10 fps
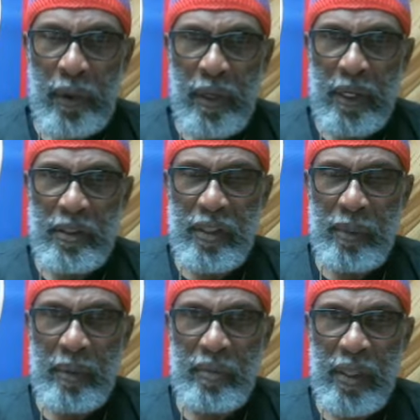you understand
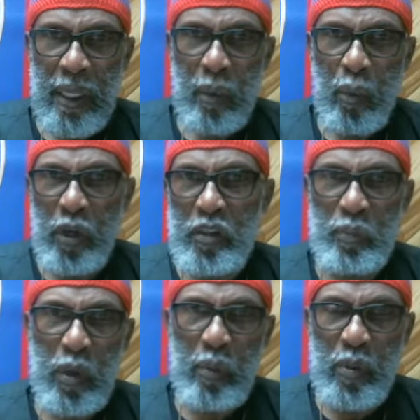what I'm saying? What his
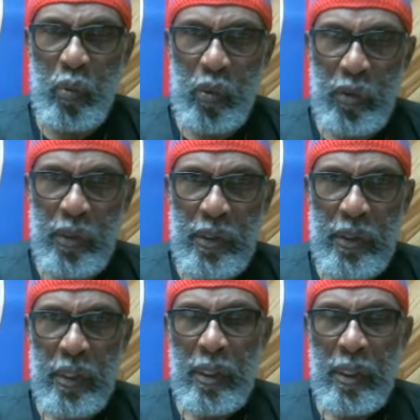purpose was